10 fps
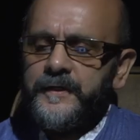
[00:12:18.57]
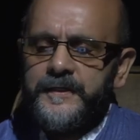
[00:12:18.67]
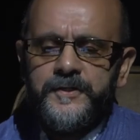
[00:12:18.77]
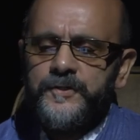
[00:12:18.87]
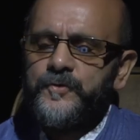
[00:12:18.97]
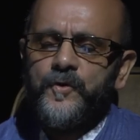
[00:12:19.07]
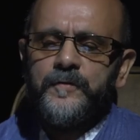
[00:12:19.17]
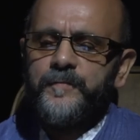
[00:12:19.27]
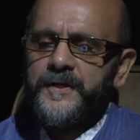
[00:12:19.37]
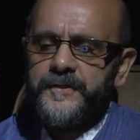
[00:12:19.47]
which is
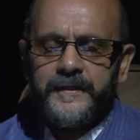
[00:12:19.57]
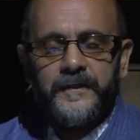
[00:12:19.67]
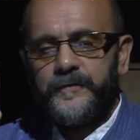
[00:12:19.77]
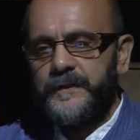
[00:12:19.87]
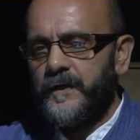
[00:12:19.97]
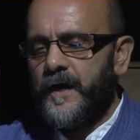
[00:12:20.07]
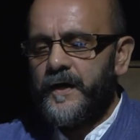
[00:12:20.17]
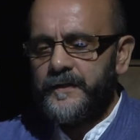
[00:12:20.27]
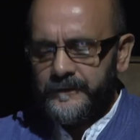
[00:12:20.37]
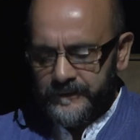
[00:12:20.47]
not much even the
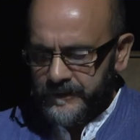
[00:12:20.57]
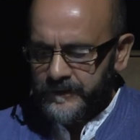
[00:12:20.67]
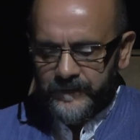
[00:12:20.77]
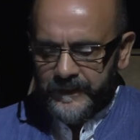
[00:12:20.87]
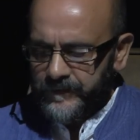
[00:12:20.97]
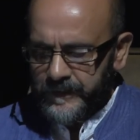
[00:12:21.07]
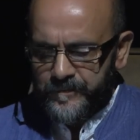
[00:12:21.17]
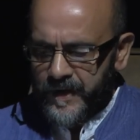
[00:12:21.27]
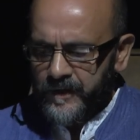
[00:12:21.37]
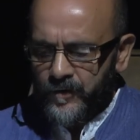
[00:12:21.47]
artist is a very very
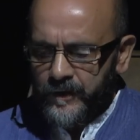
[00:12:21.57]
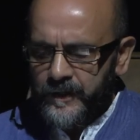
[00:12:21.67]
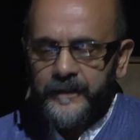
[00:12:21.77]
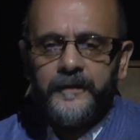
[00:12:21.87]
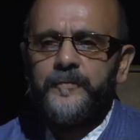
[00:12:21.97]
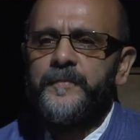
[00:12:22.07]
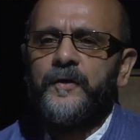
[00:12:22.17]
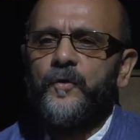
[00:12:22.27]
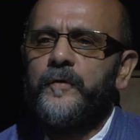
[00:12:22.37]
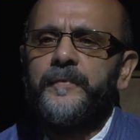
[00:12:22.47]
minority it may
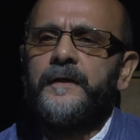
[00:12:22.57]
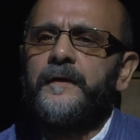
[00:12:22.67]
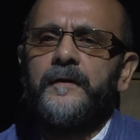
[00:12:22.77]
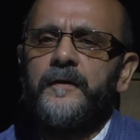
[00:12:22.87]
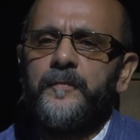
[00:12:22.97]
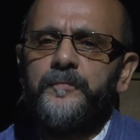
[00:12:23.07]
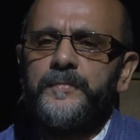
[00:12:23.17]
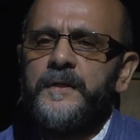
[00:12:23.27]
not be taken up